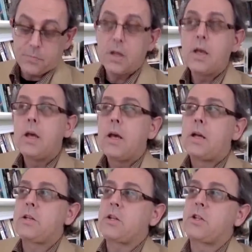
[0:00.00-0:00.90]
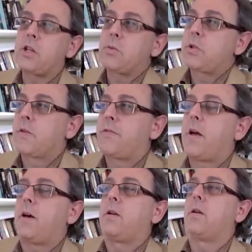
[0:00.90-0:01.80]
And she says this was the failure
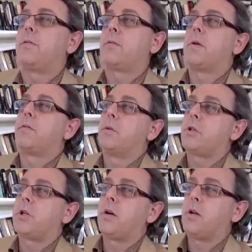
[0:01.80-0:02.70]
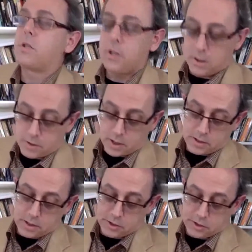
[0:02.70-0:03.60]
of the revolutionaries in the
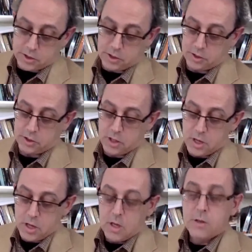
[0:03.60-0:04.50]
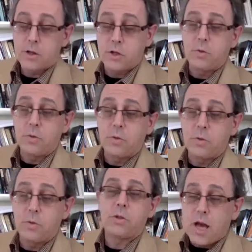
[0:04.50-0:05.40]
1960s. The
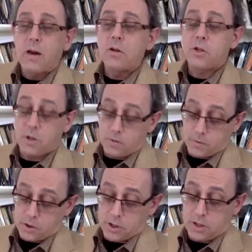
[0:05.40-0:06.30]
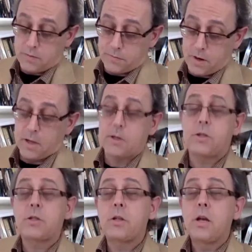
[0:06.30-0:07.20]
students challenged the university in
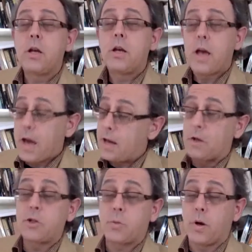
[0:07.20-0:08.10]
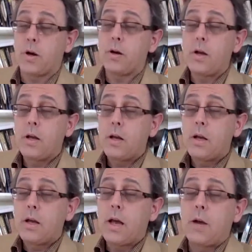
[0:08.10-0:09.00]
France and elsewhere,
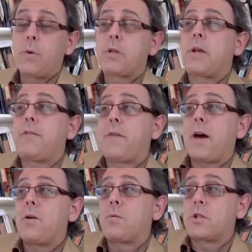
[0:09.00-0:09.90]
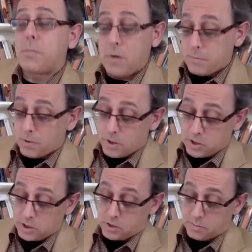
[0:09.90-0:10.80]
and what they found was that people listened
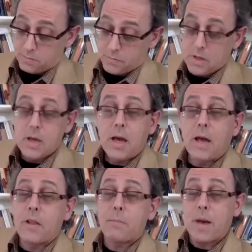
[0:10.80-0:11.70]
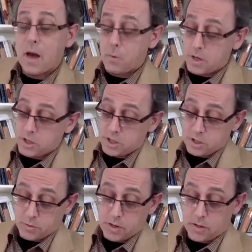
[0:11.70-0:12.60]
to them and that power
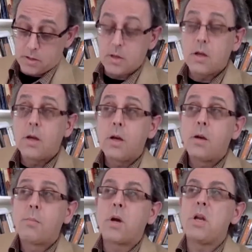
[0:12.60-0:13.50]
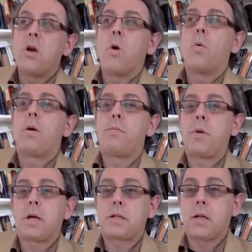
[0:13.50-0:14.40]
disintegrated, but no one
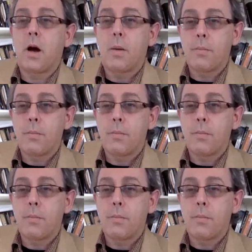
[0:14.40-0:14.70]
picked it up.